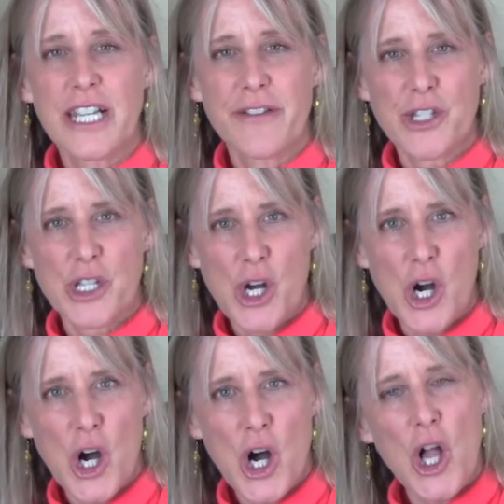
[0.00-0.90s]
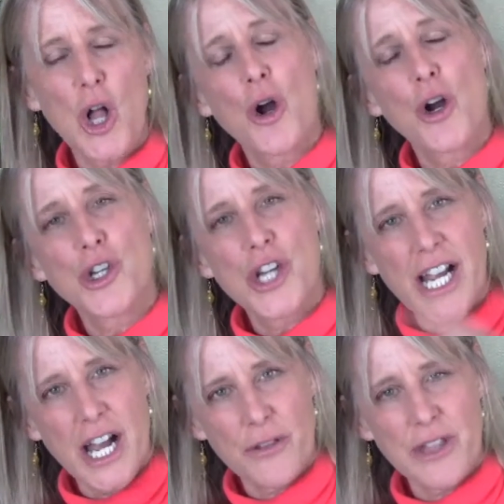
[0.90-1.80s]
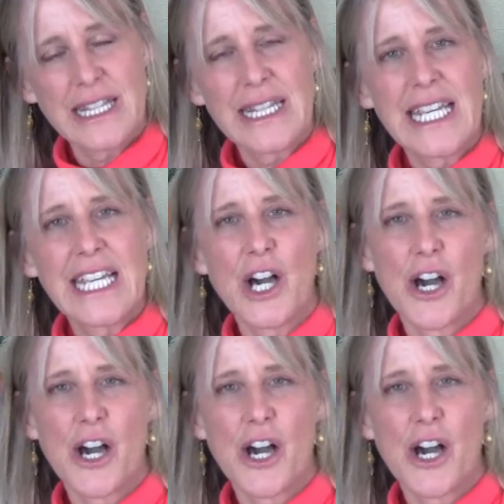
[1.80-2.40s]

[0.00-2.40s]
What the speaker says: to give us a call or check out the link